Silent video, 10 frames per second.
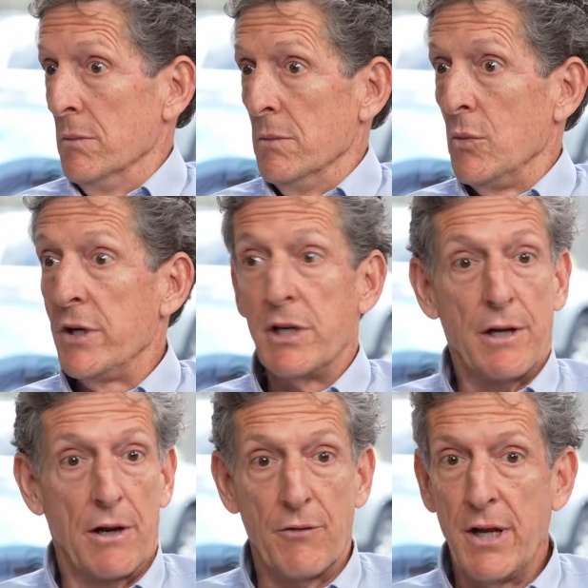Mm. We did
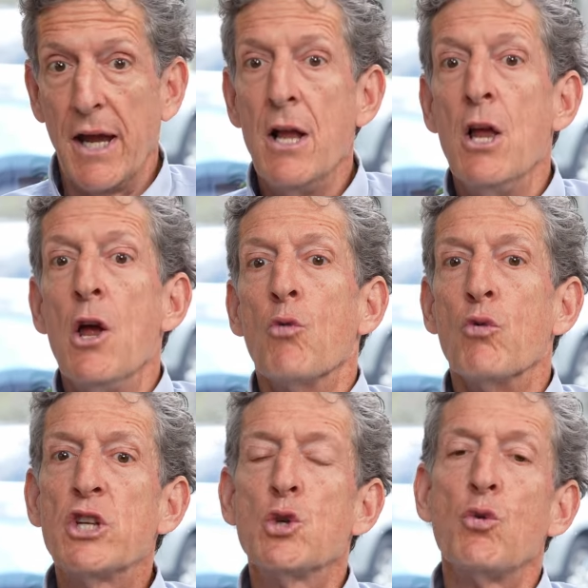it every day.
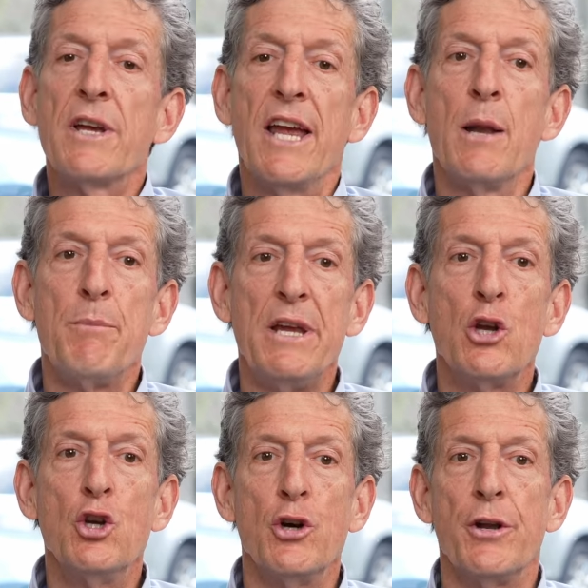Ritual can be
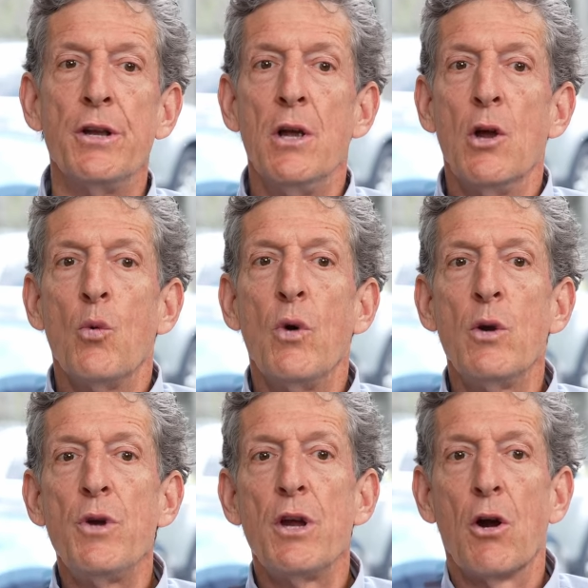good
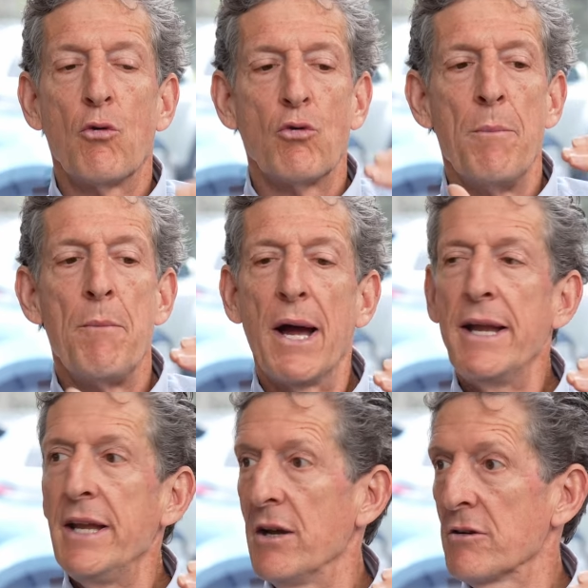when we are
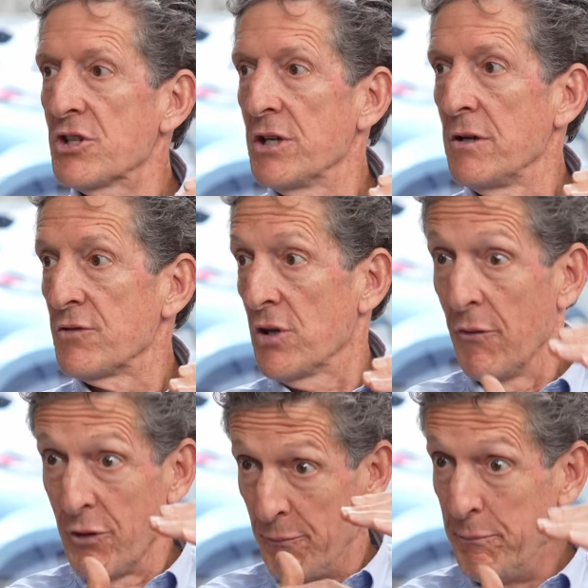reminding ourselves
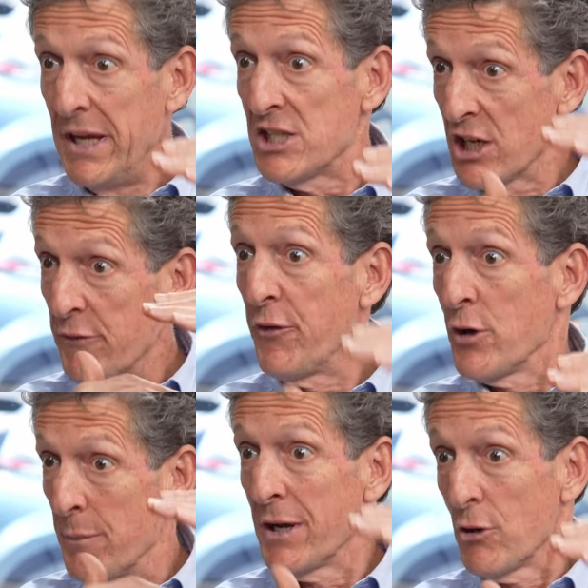of the basic
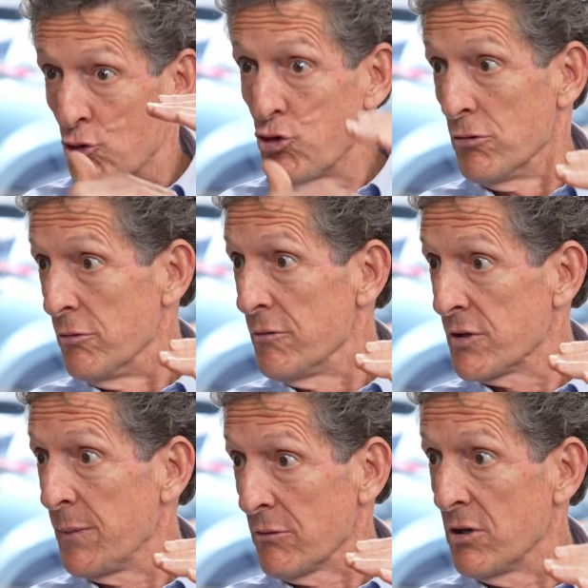fundamental
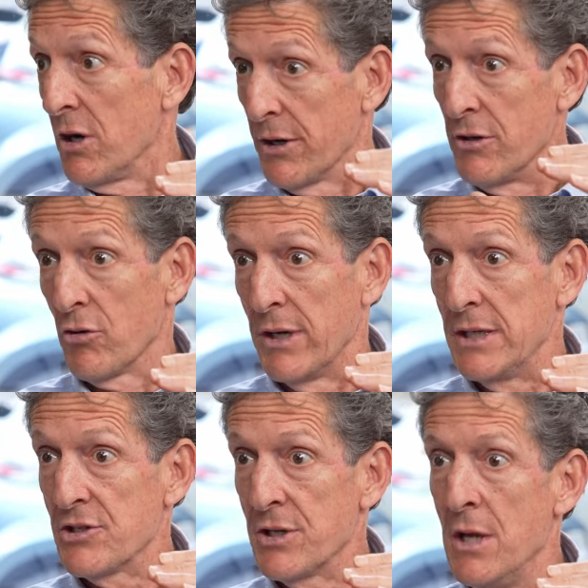truths about God and
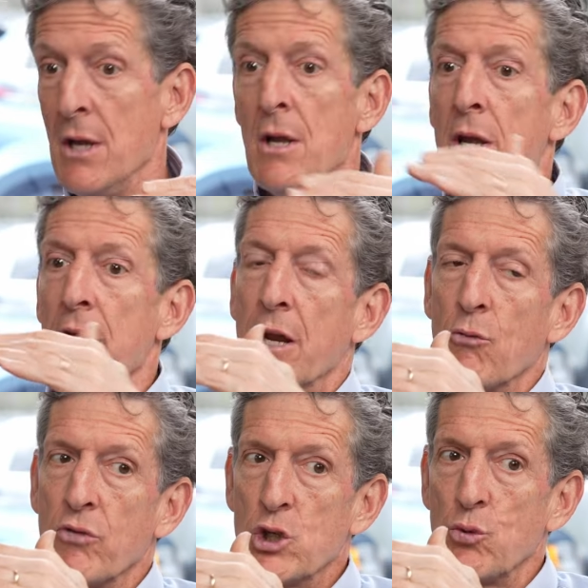Christ.
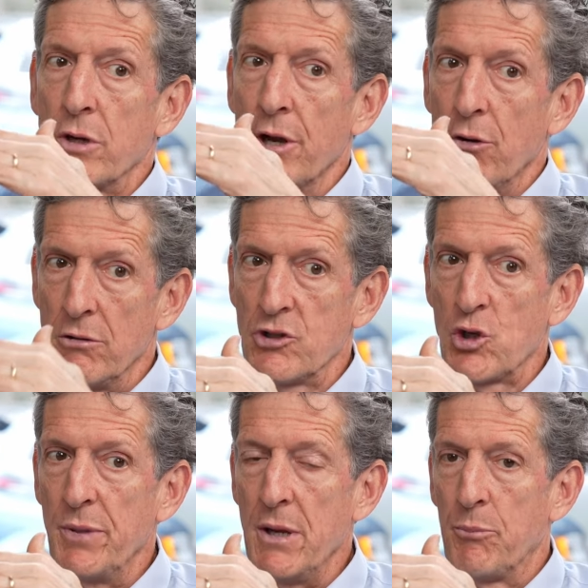It, ritual can
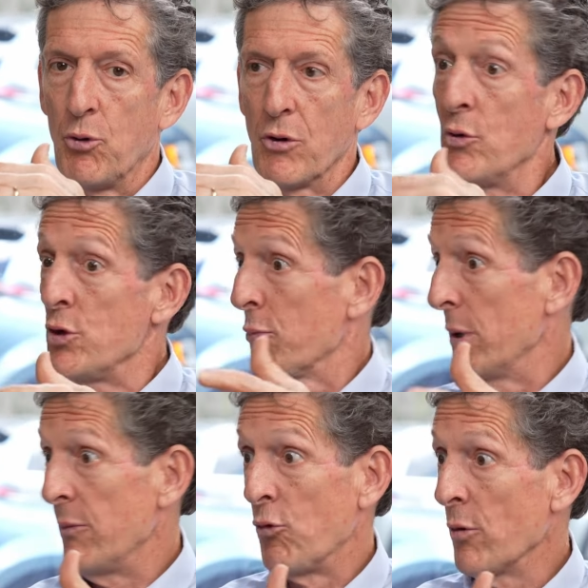also be important when you
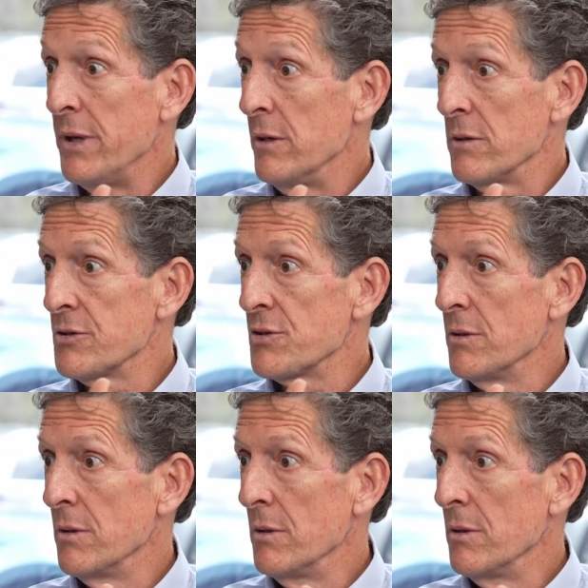pray before meals